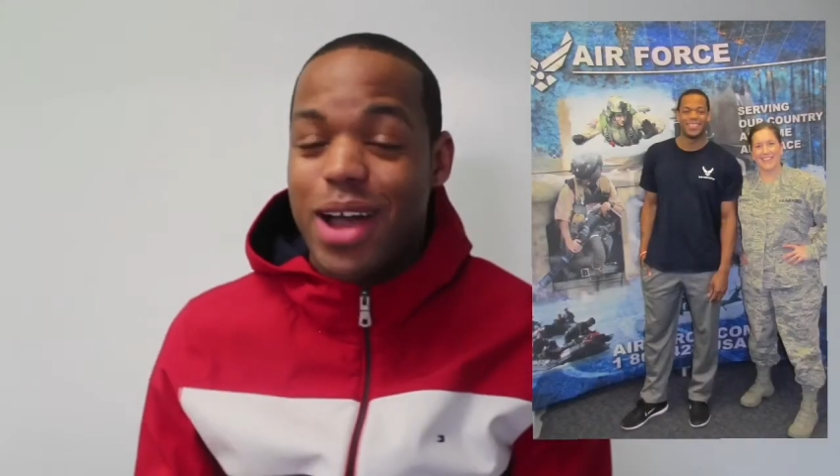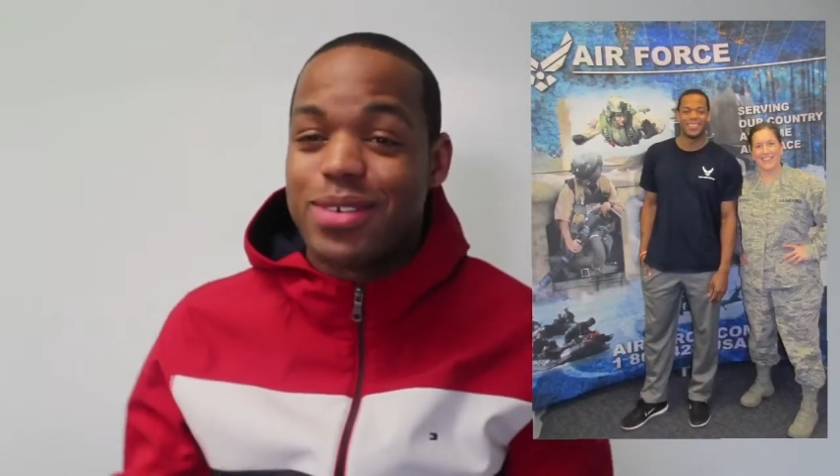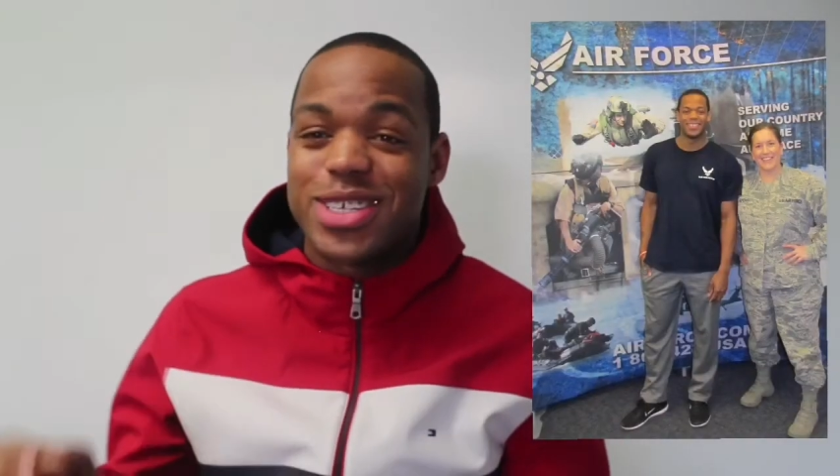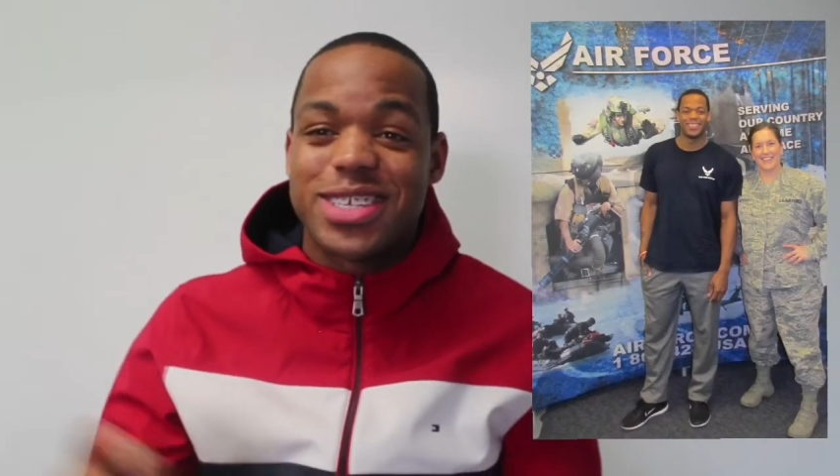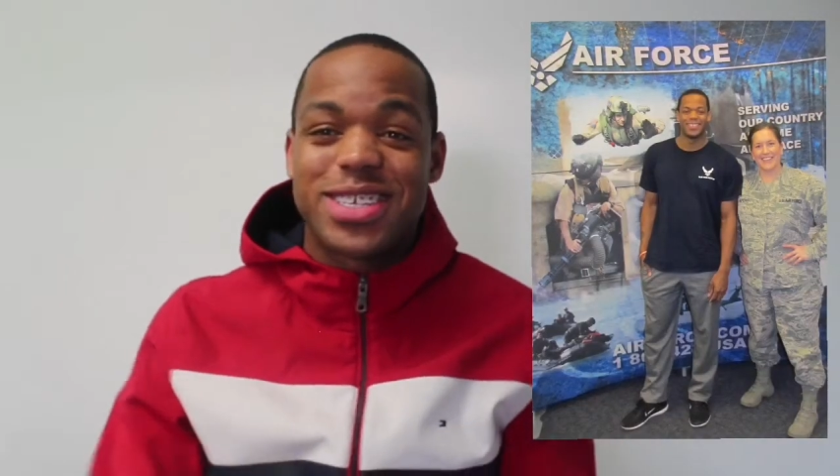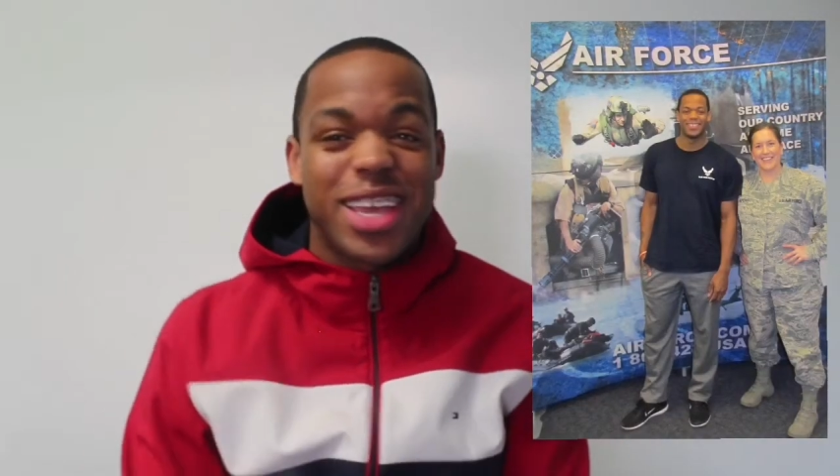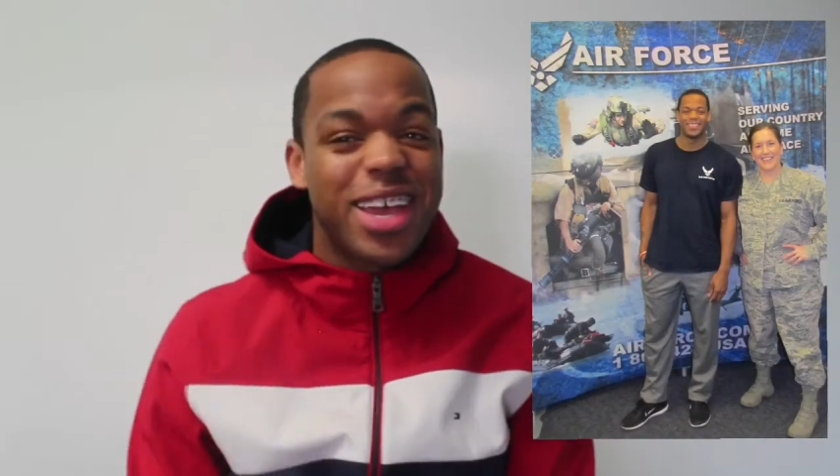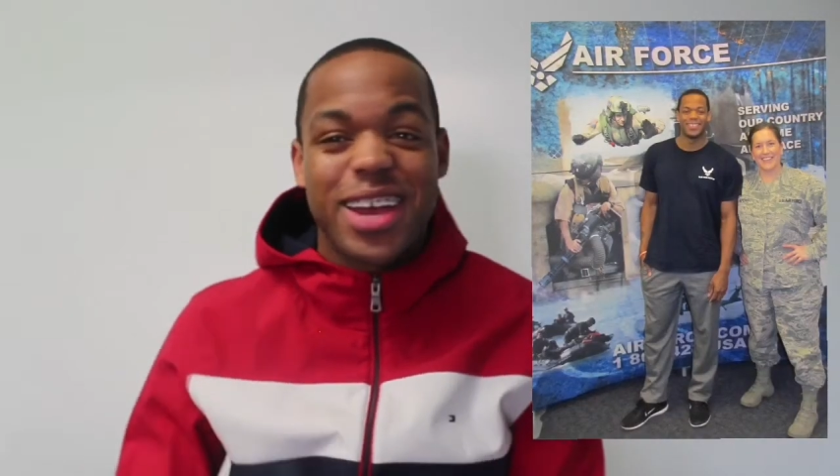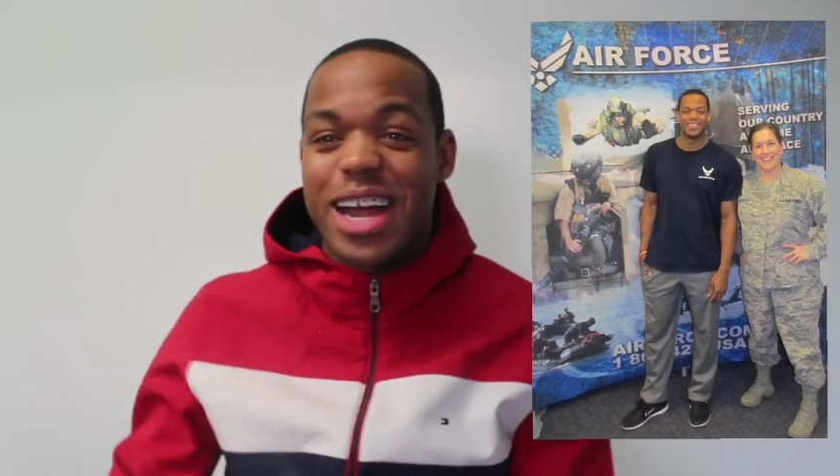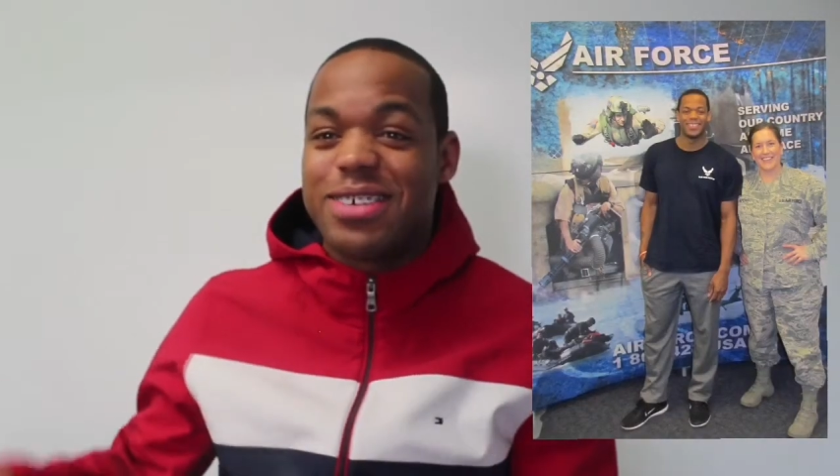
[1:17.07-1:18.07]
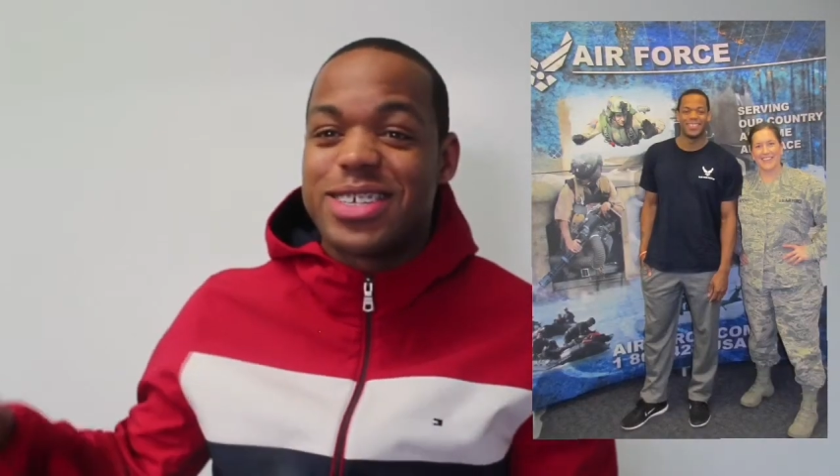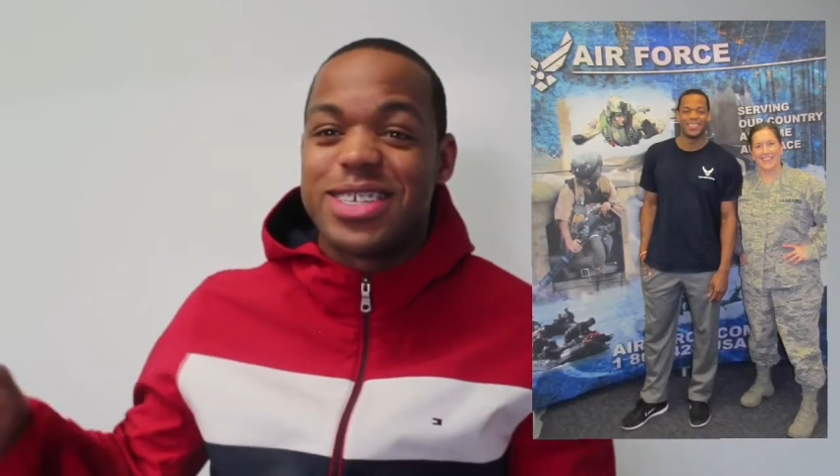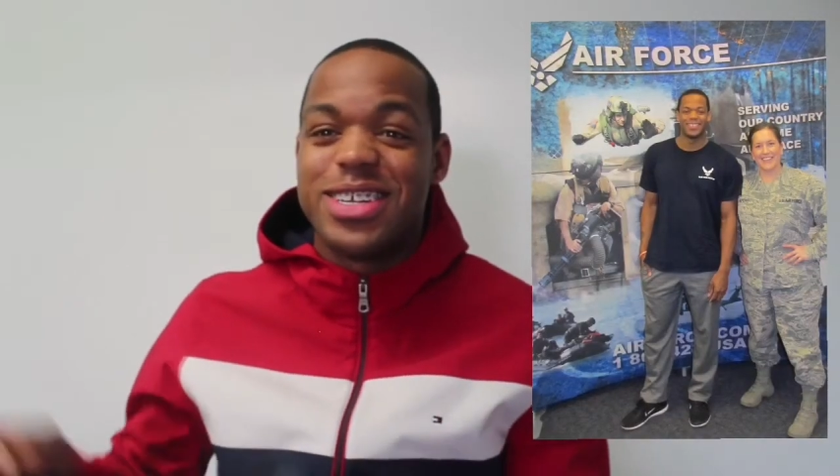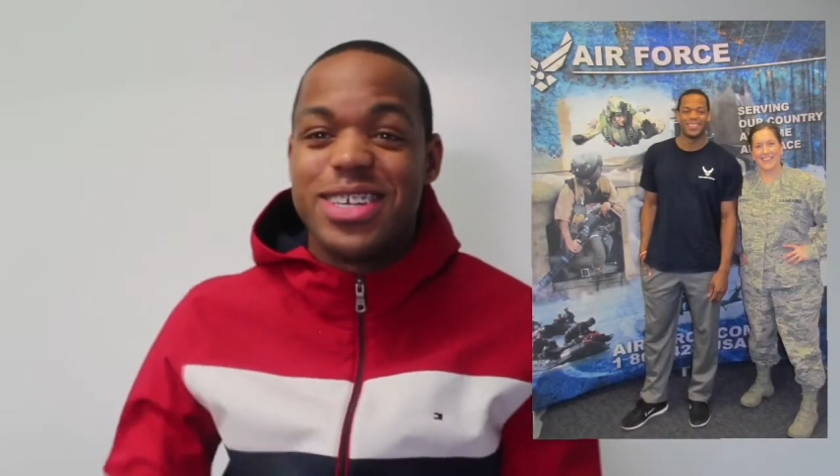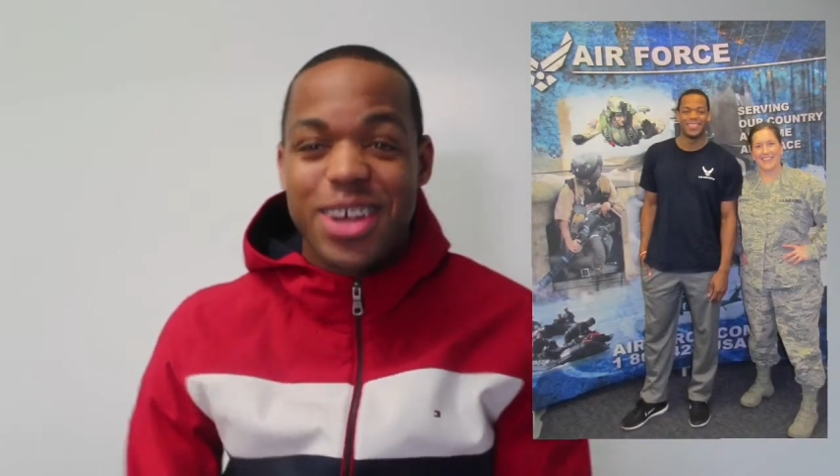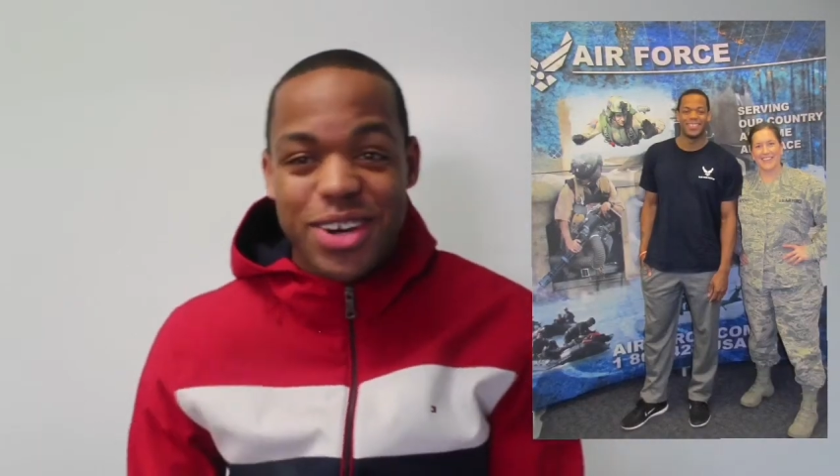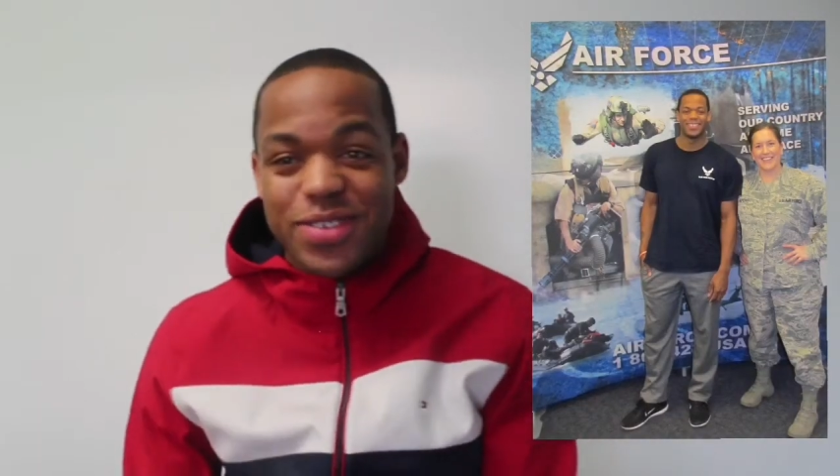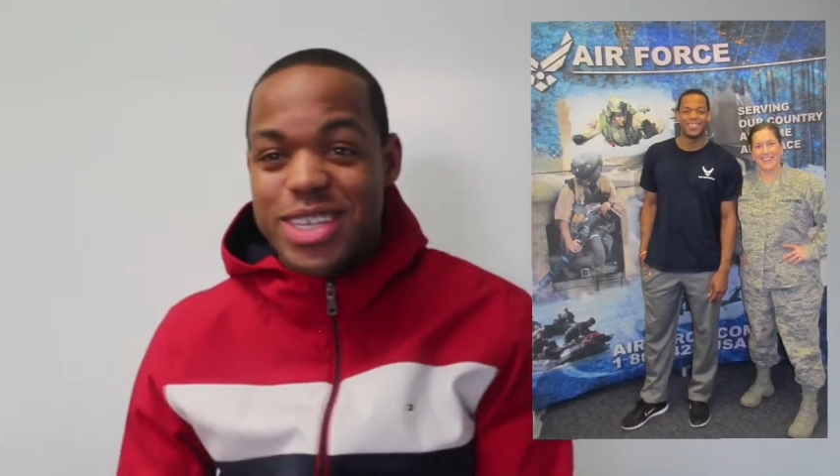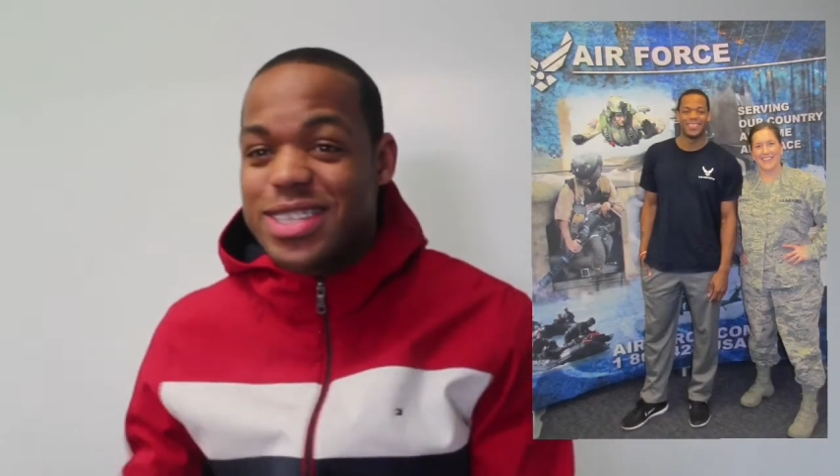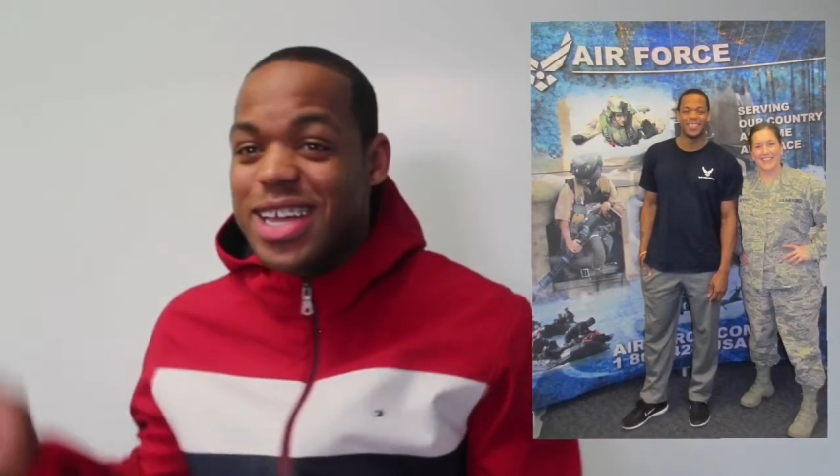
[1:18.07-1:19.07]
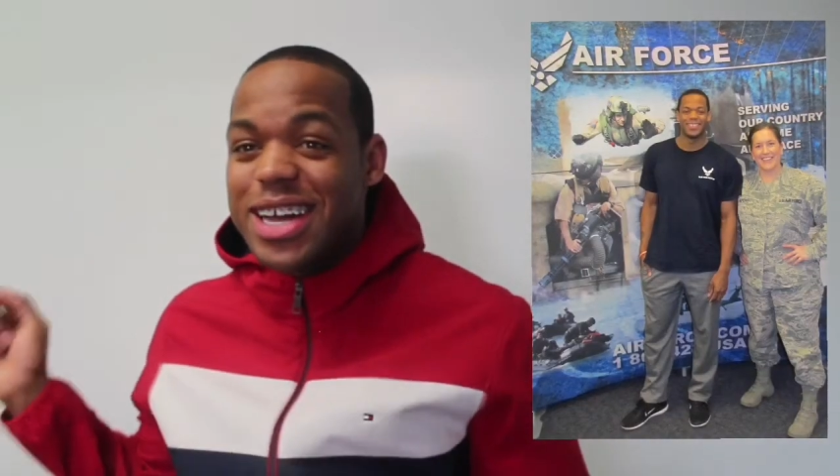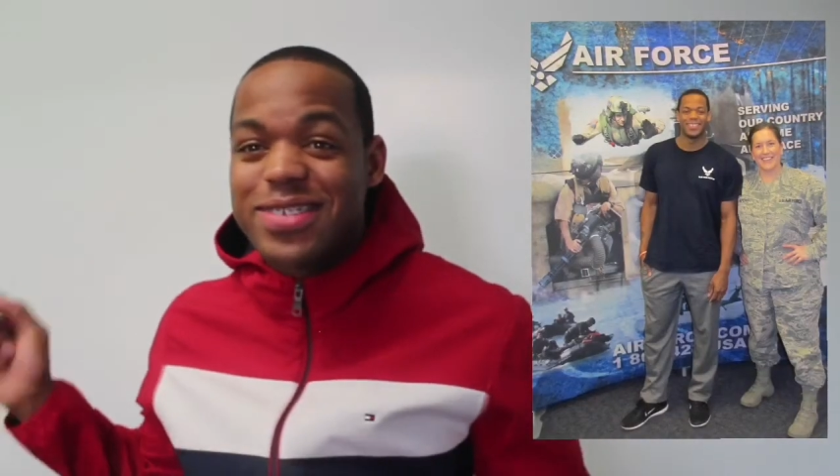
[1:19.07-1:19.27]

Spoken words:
I was scared, I was nervous,